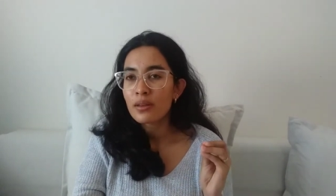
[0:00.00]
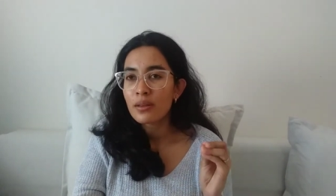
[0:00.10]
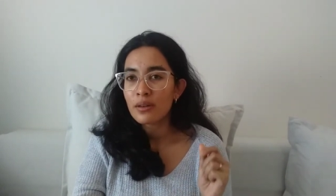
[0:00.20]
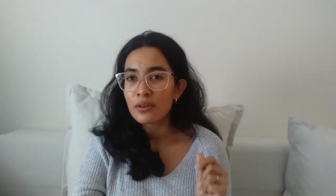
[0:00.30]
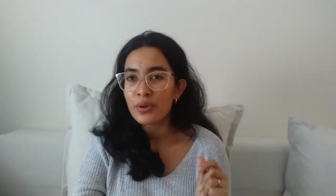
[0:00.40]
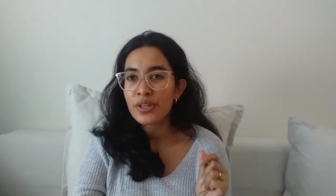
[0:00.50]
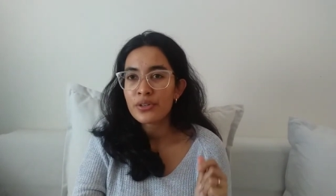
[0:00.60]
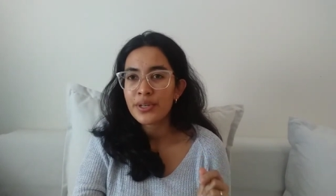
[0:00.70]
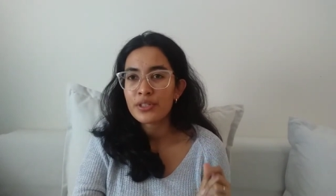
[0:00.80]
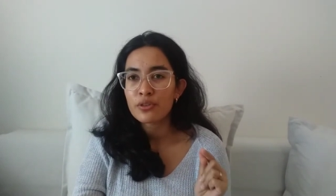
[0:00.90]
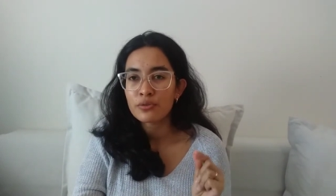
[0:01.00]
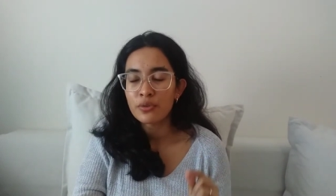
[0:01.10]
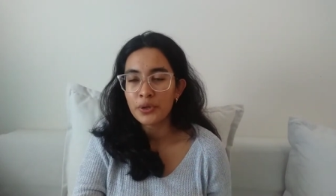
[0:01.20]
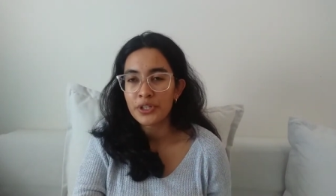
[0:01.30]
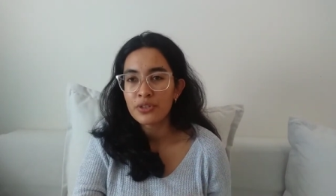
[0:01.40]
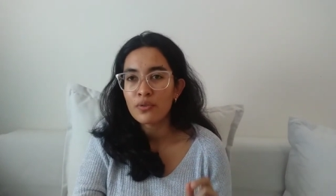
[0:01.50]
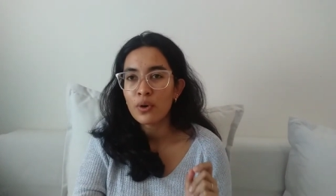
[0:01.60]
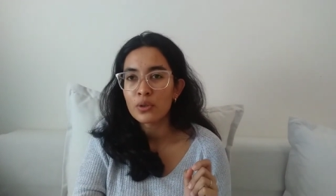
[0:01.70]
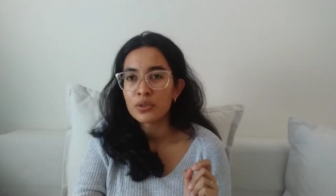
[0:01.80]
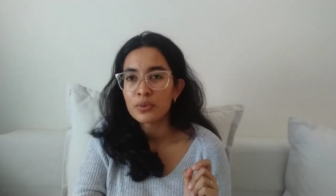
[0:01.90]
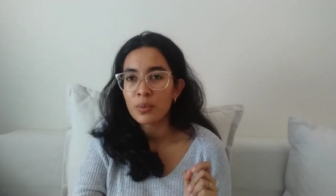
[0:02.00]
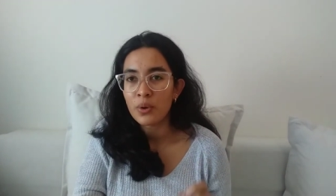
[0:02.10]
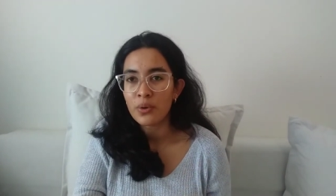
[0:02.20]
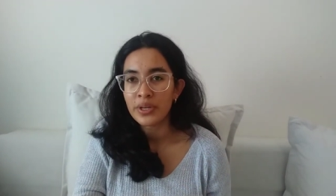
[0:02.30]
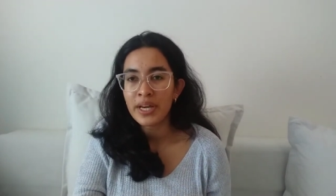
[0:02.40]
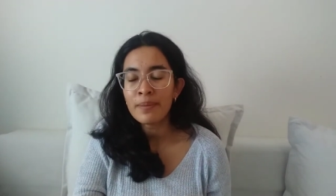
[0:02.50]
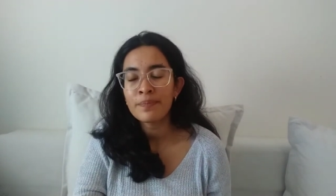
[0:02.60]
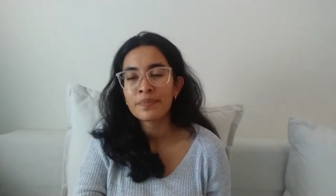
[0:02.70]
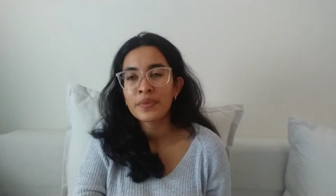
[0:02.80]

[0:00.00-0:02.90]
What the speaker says: The Red Threads of Fortune follows Mokoya,